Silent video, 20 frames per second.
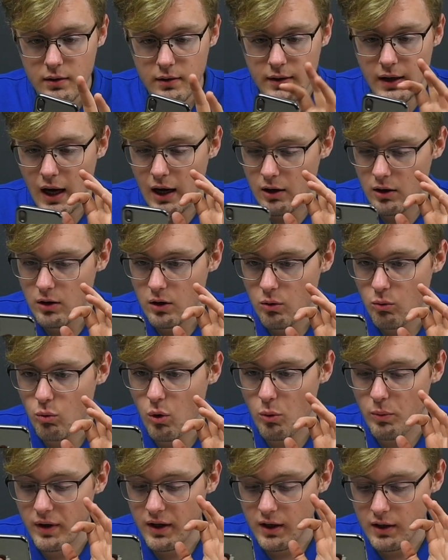Now
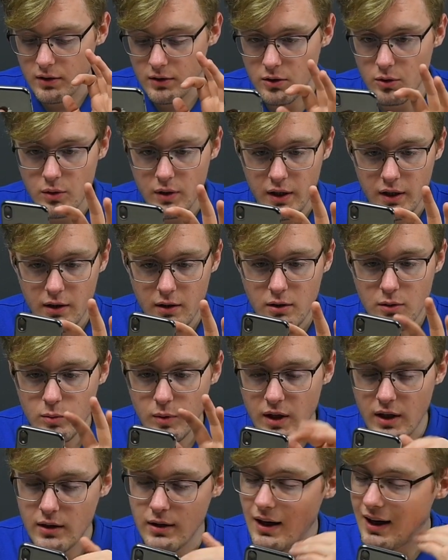what we can do here,
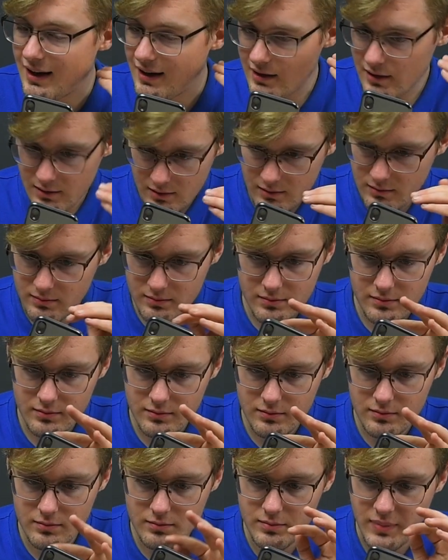we can
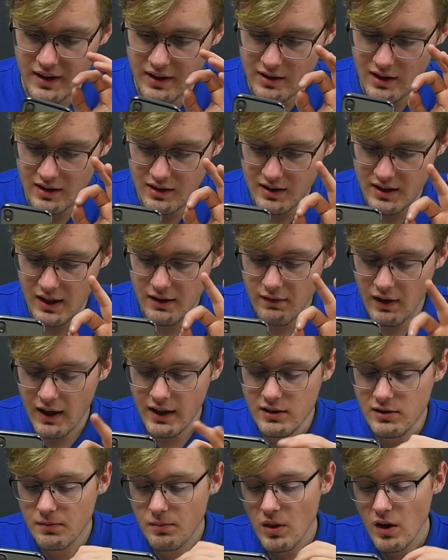pick another
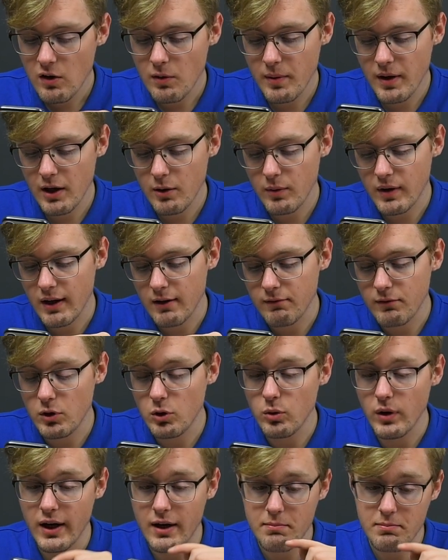device. And here we can
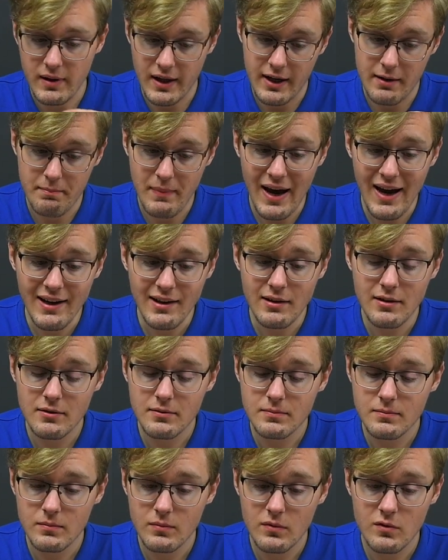view a playback
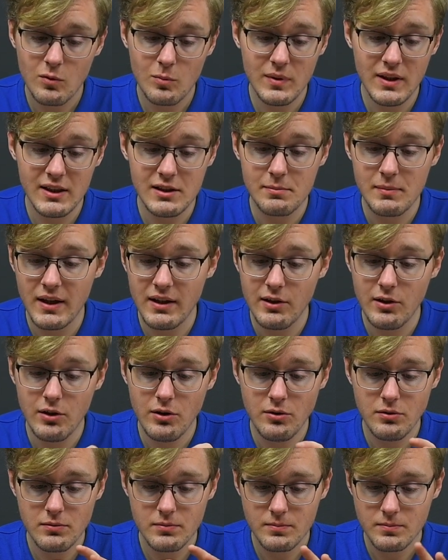from this
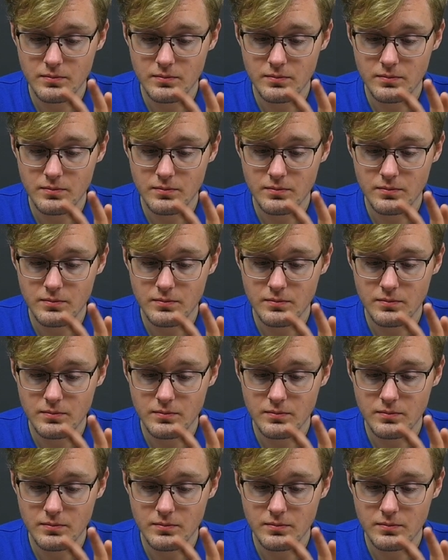menu.